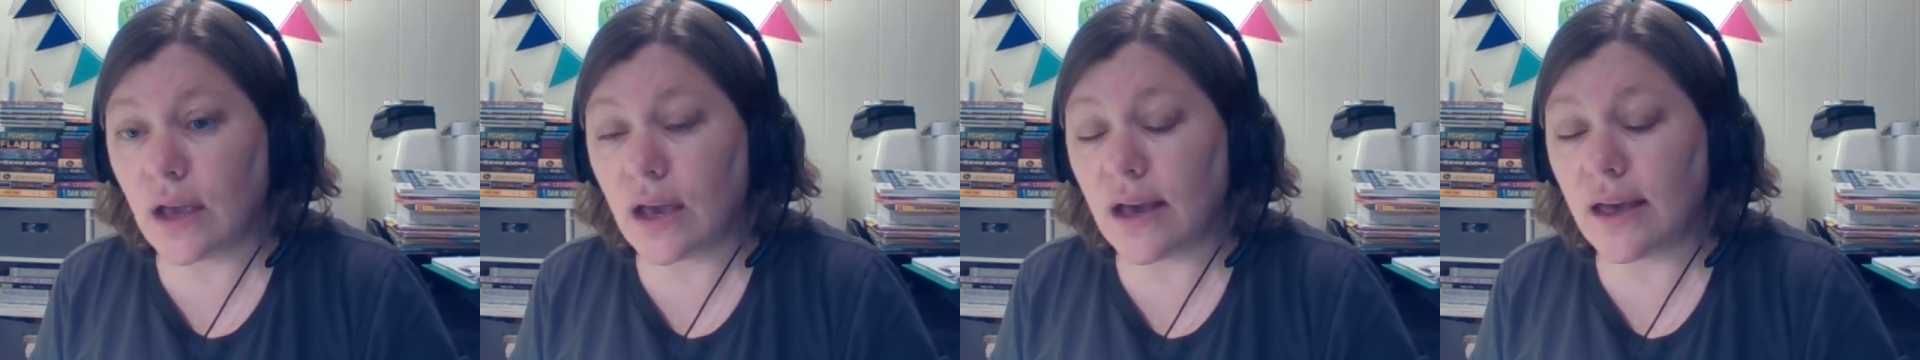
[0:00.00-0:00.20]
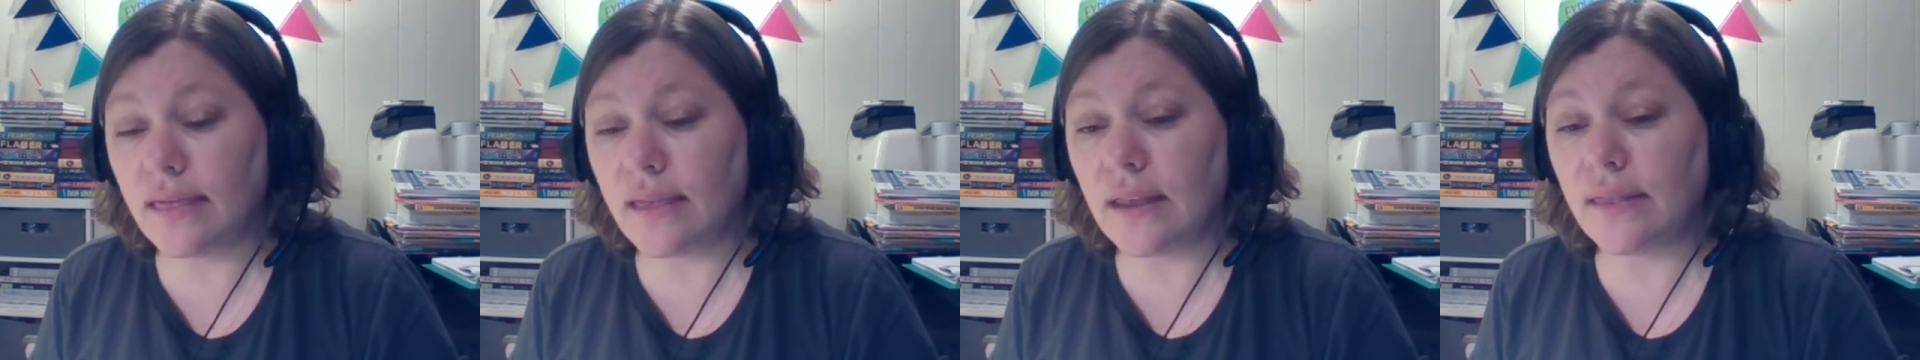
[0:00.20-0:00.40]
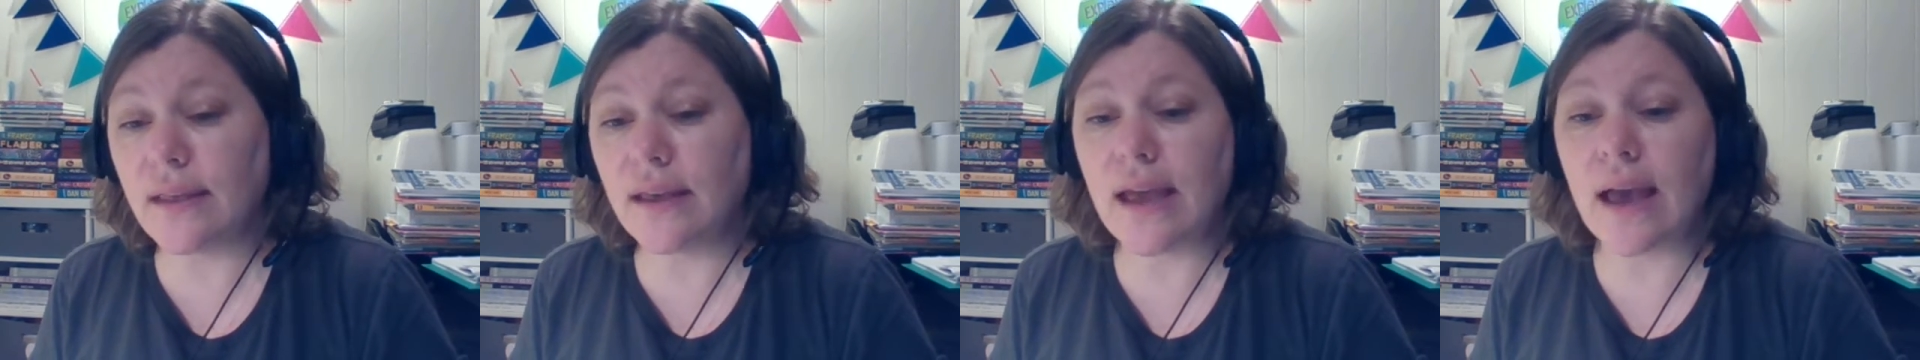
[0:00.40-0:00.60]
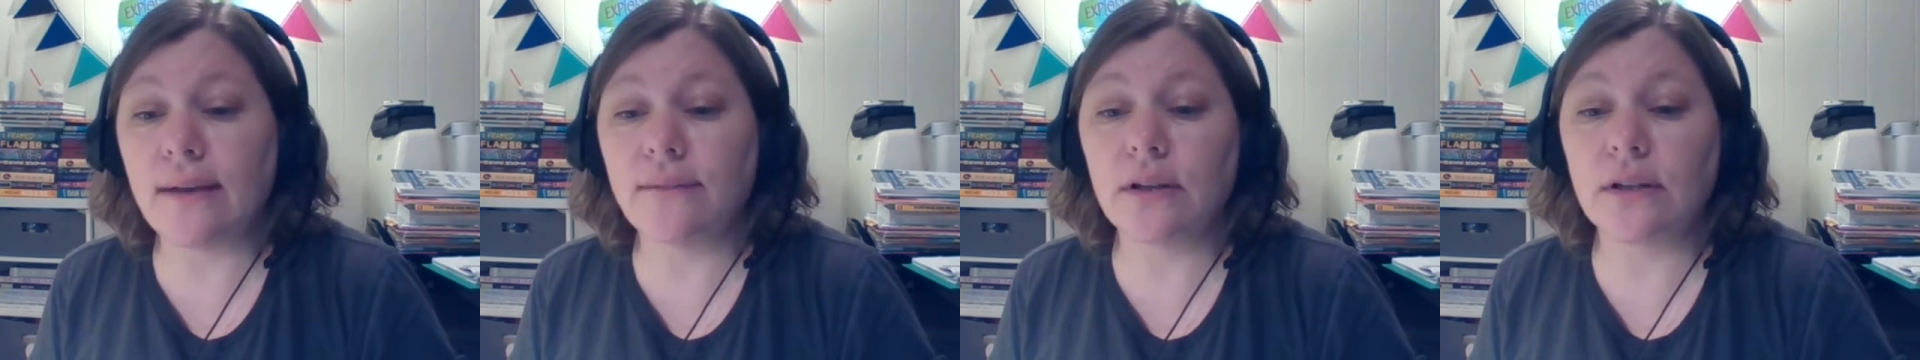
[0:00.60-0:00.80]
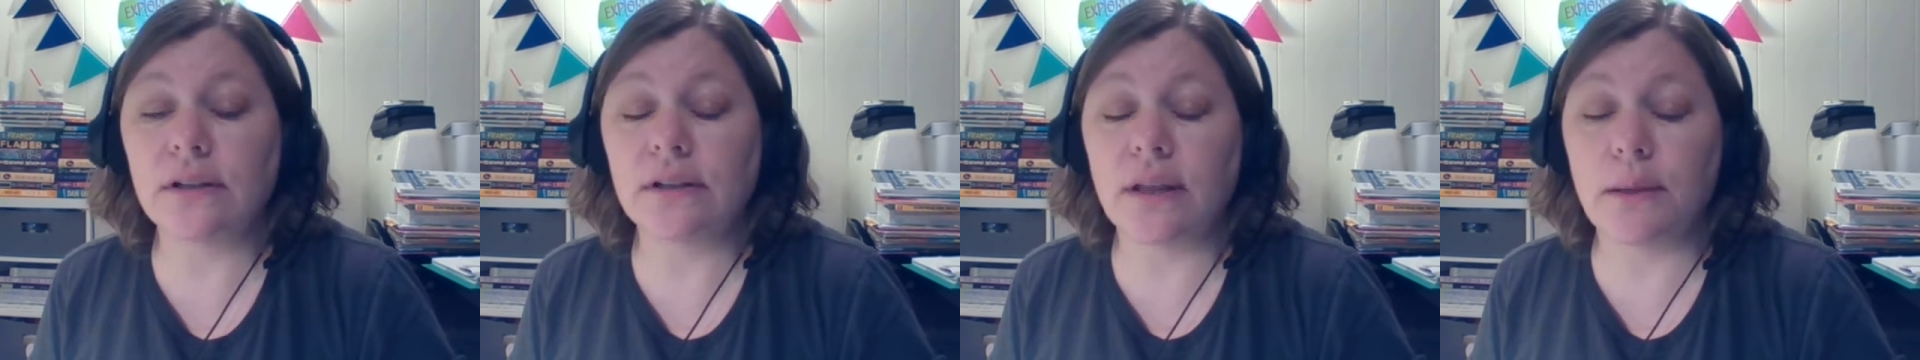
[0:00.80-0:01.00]
and then they have
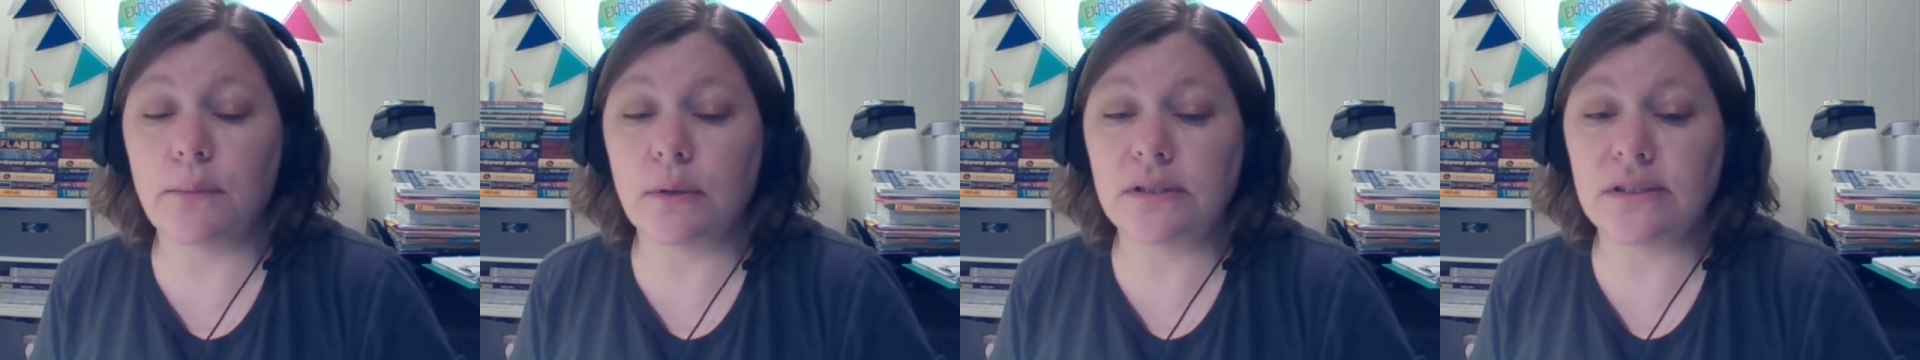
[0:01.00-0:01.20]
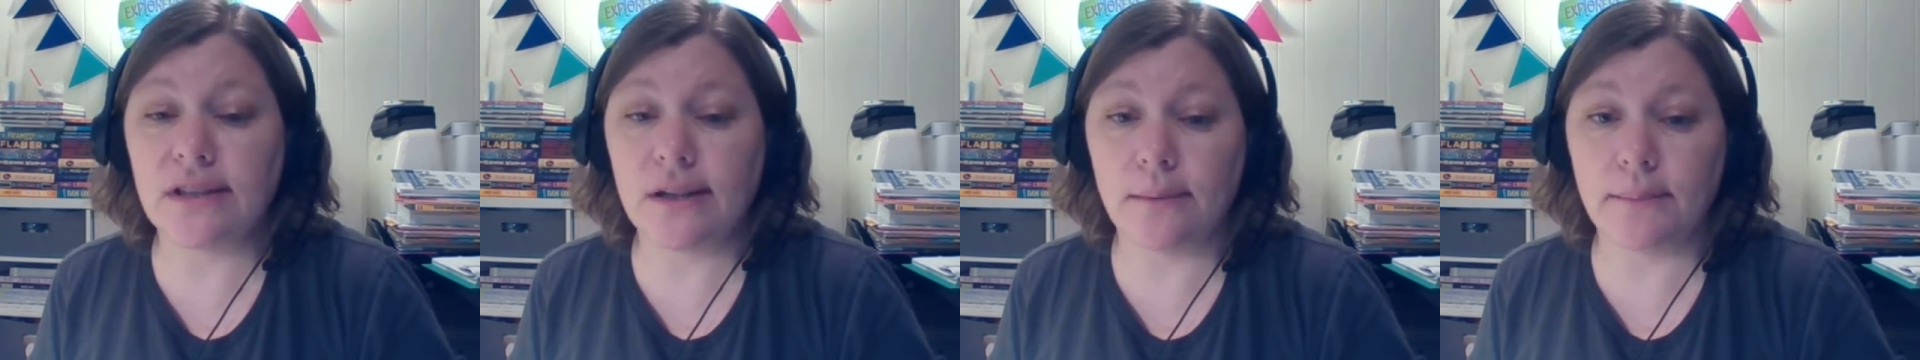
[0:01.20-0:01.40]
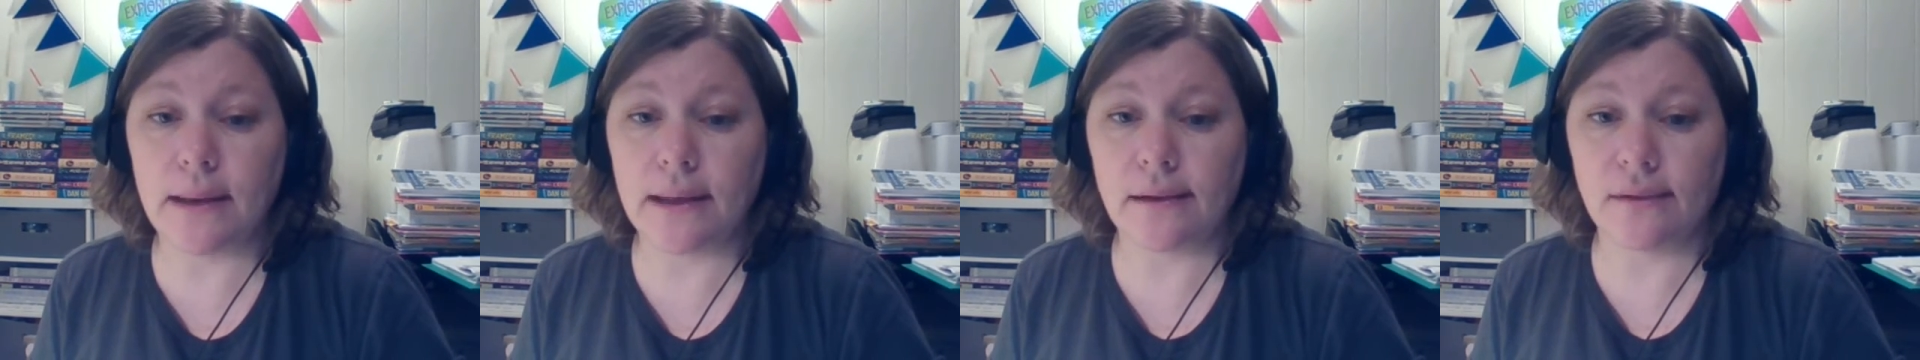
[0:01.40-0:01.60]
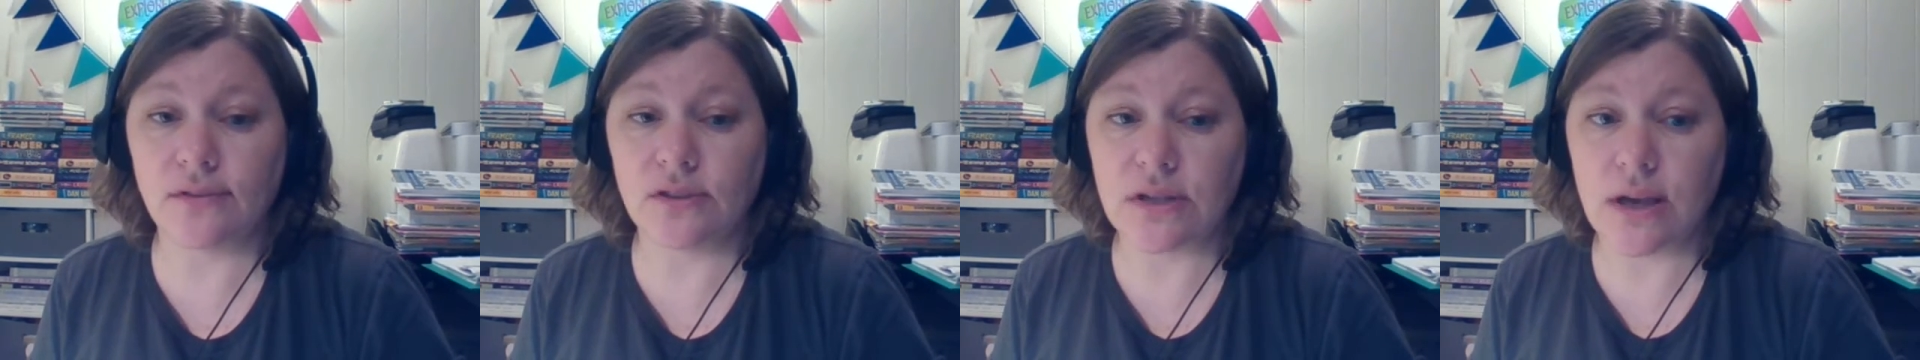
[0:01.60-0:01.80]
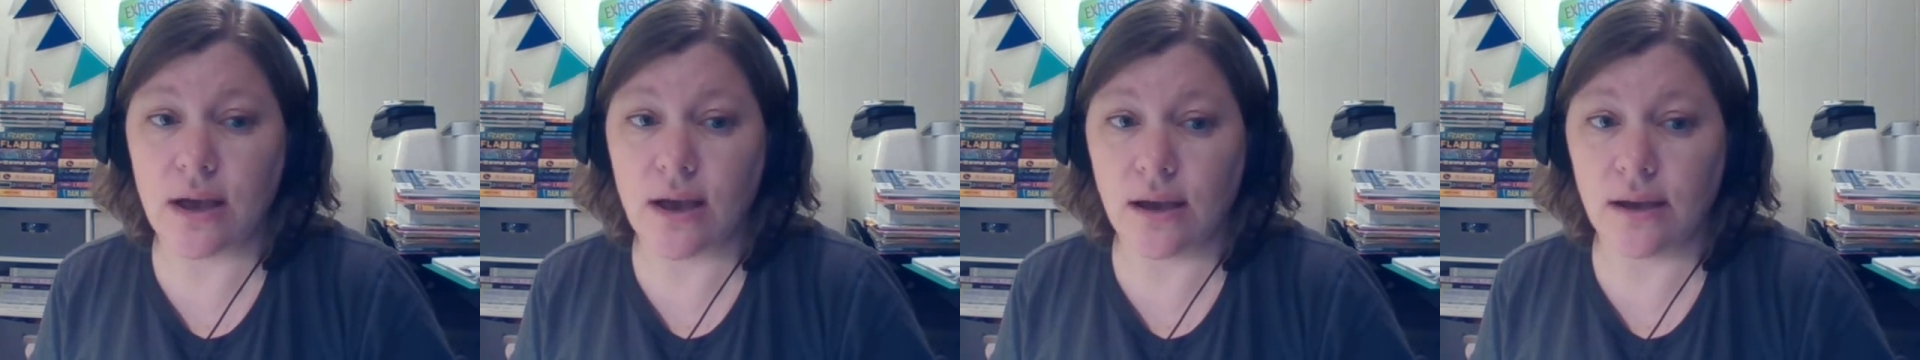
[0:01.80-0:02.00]
a limited amount of
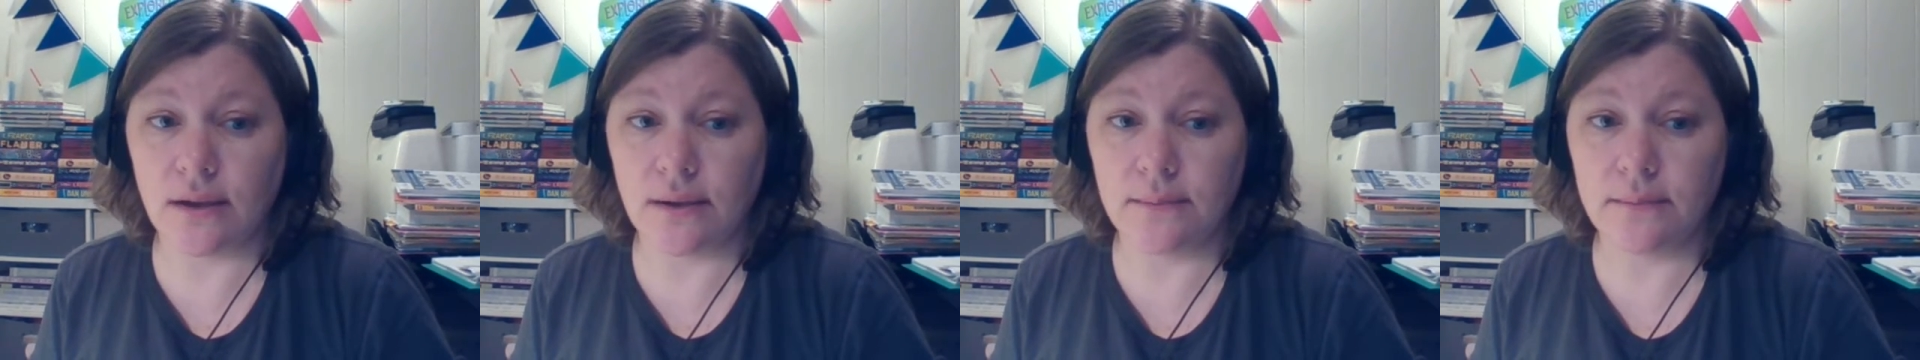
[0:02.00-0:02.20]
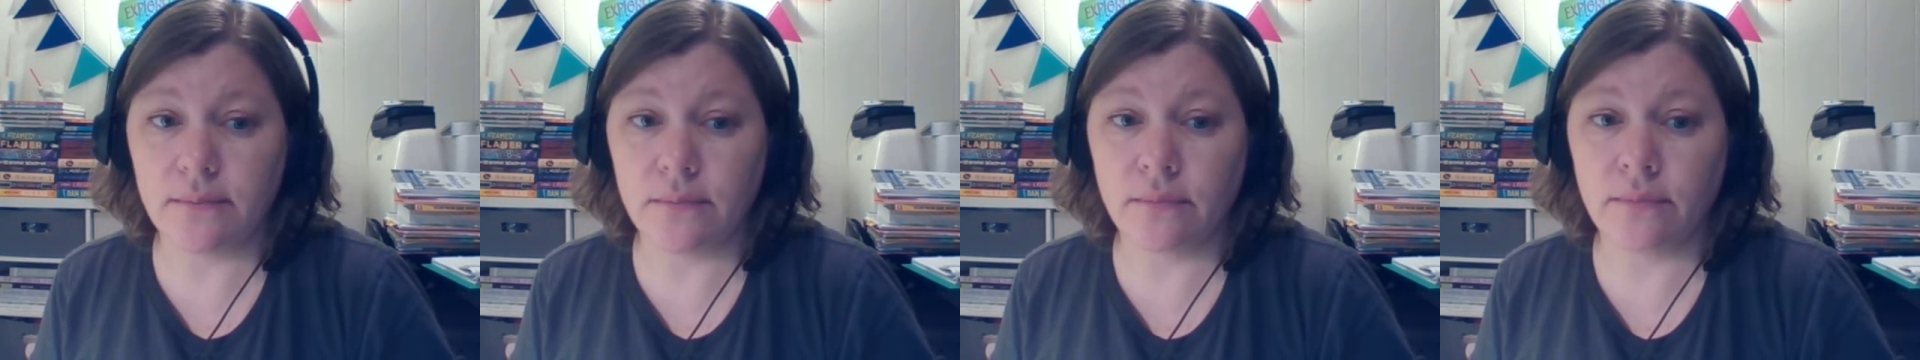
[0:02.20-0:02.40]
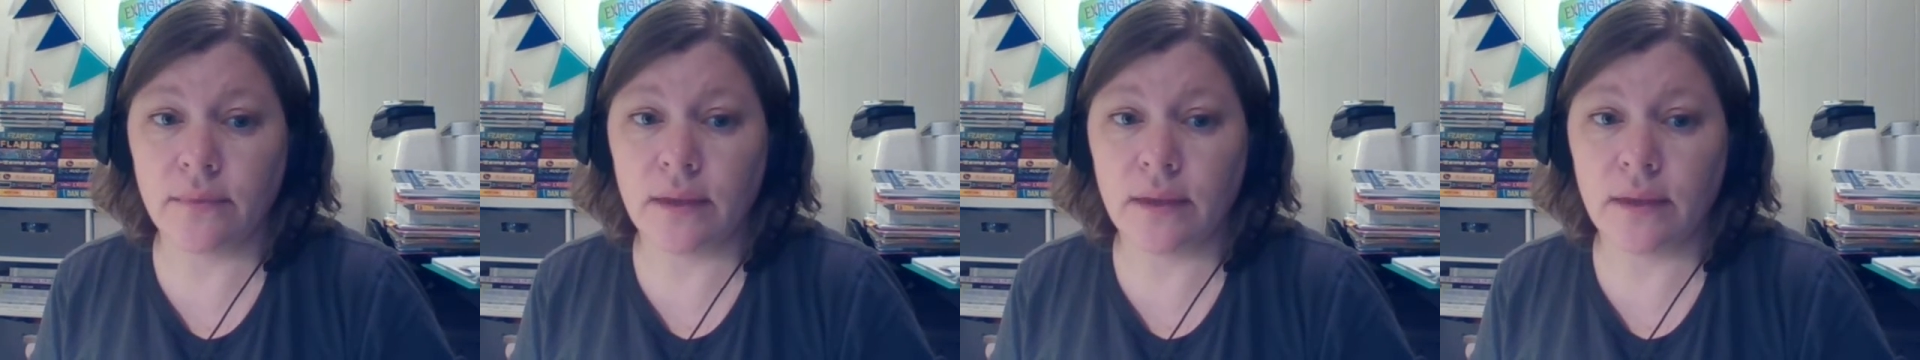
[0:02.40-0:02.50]
time